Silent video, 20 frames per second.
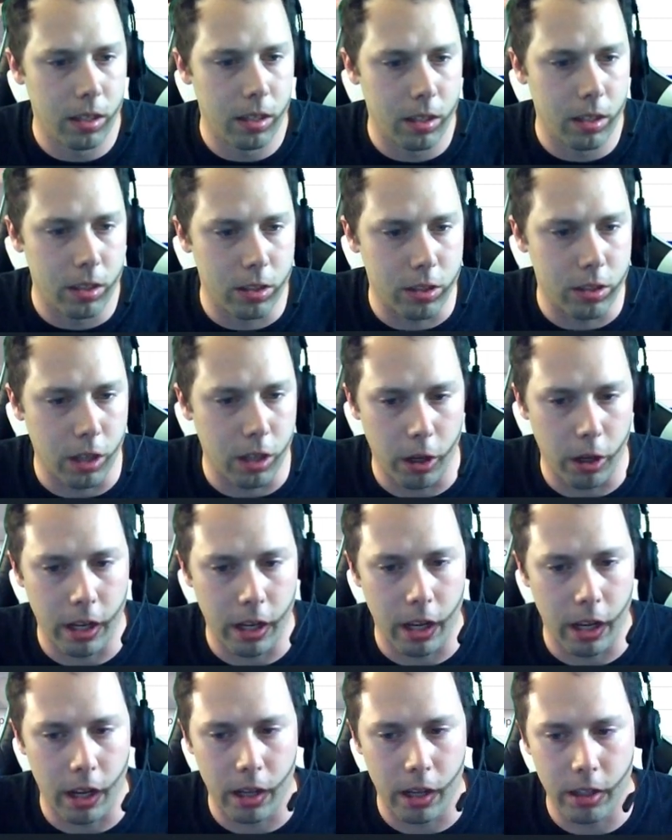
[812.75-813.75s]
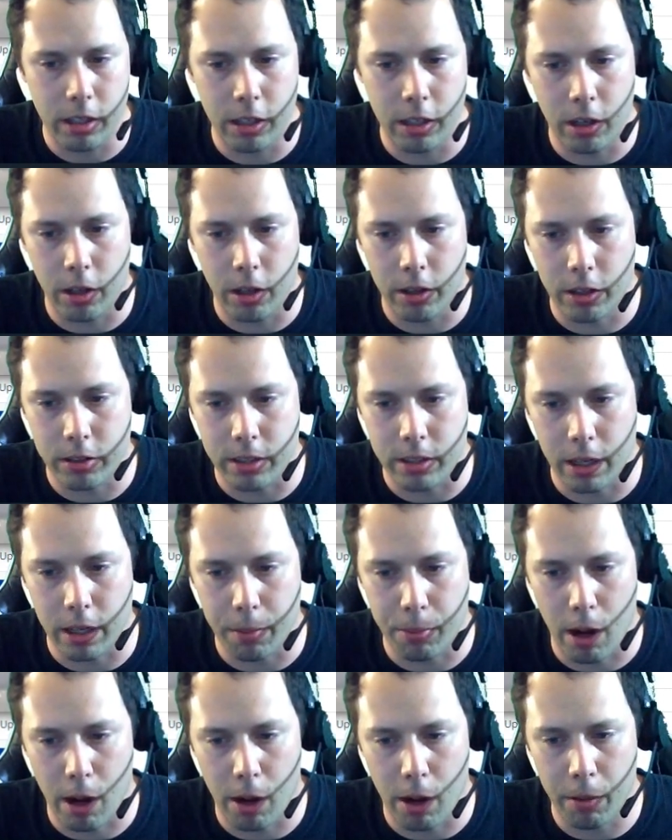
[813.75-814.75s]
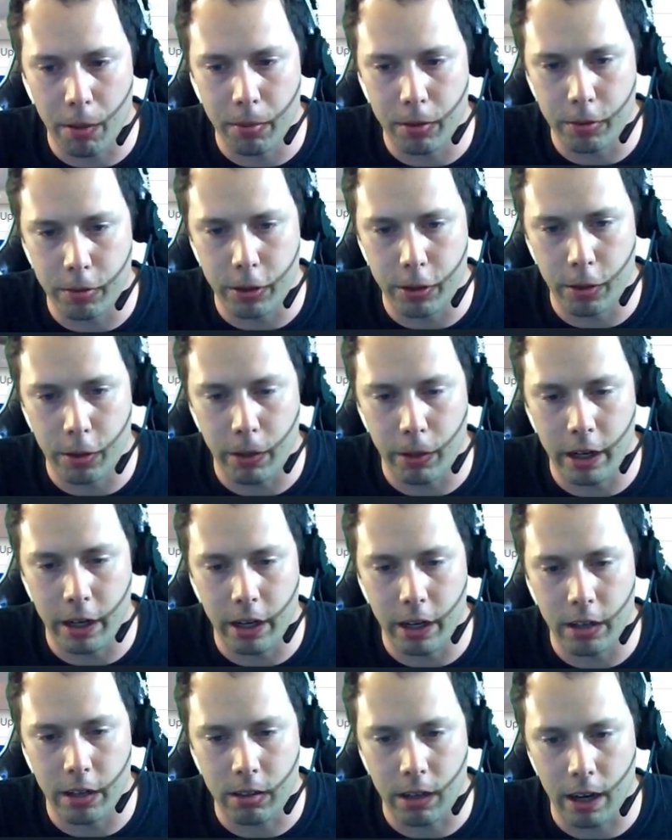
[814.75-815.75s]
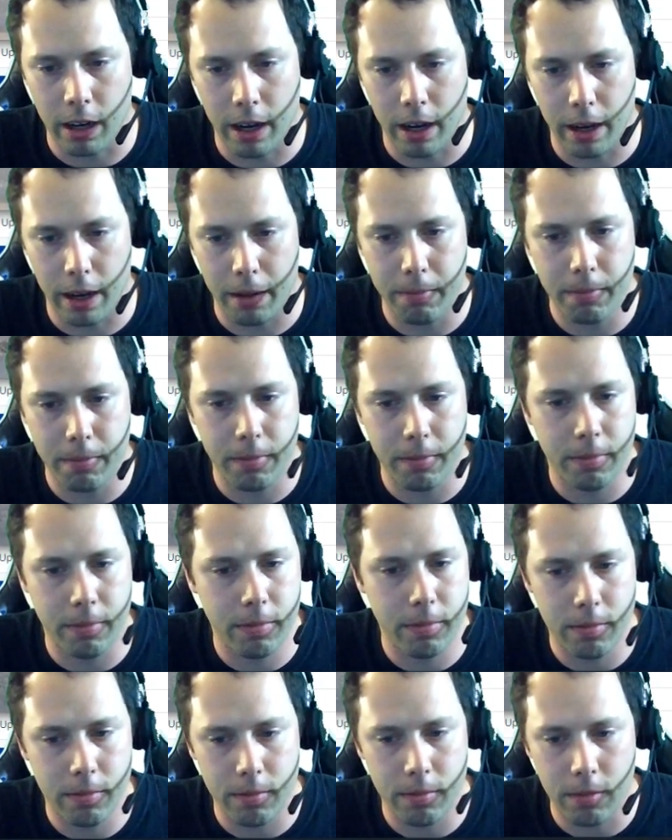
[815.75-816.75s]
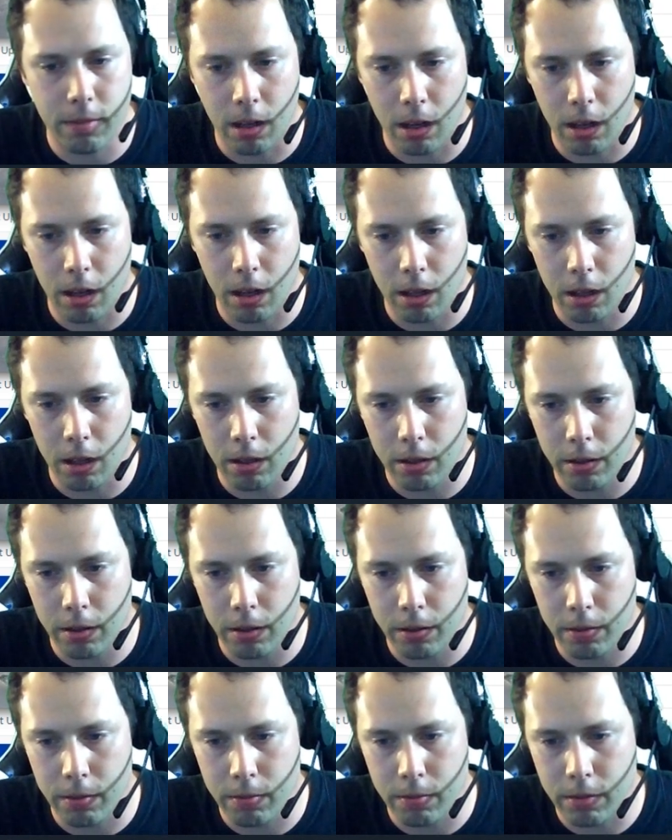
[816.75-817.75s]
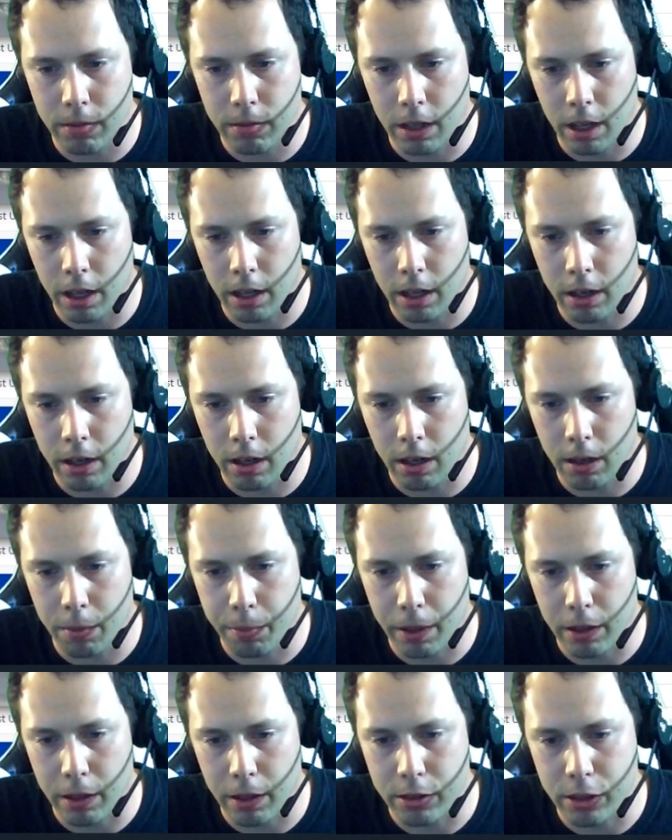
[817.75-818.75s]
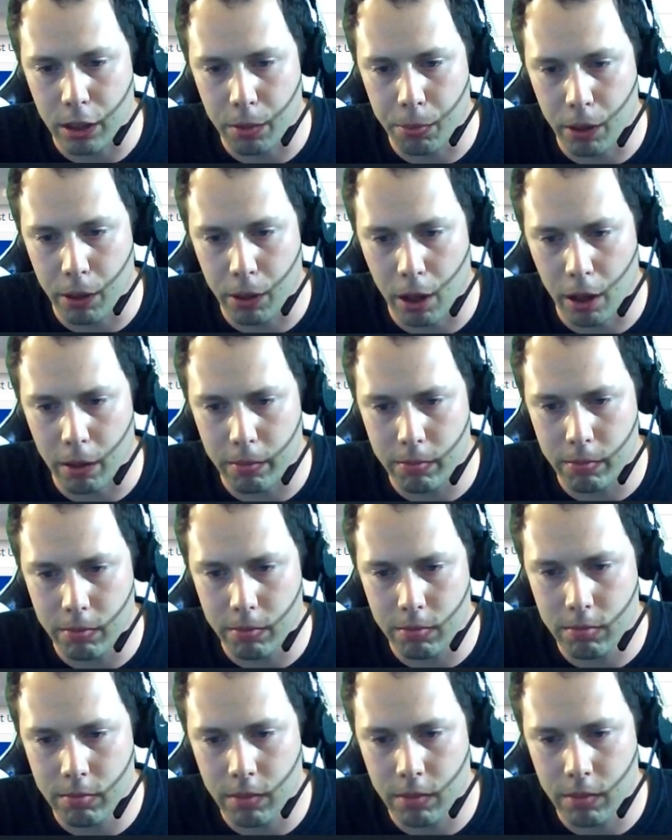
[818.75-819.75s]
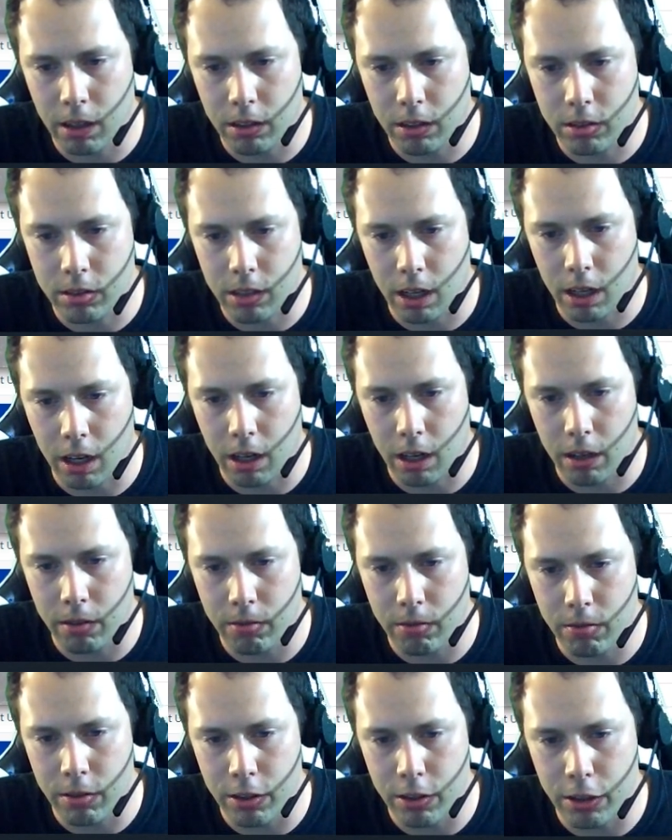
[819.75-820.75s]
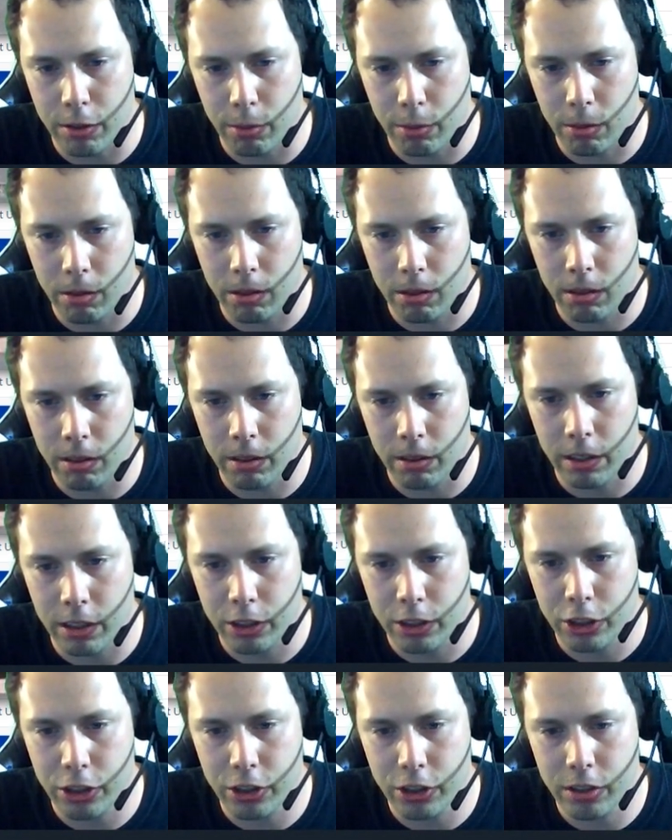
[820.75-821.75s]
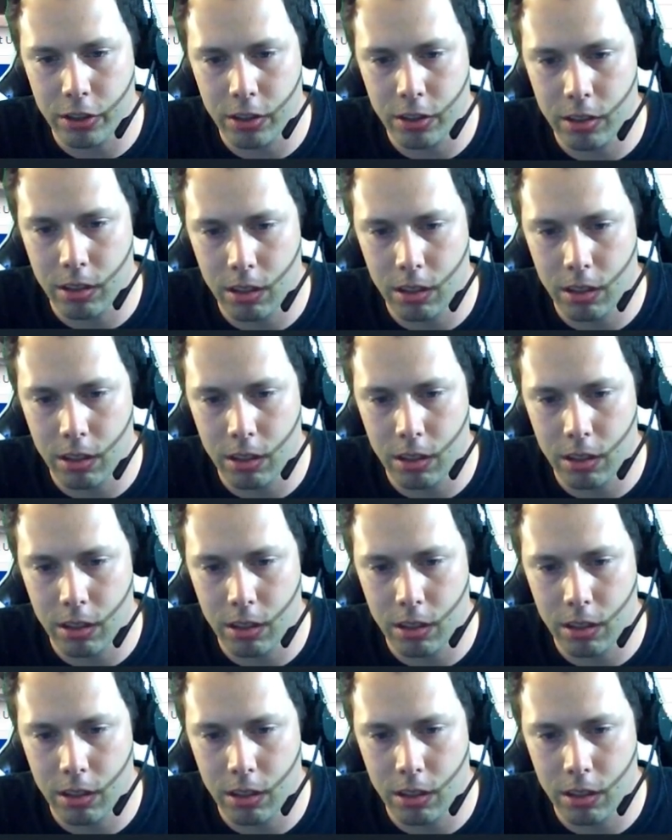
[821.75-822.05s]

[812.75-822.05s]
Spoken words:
so yeah, there's that problem. There's no radiator cap. That power steering pump, that looks kind of newer-ish.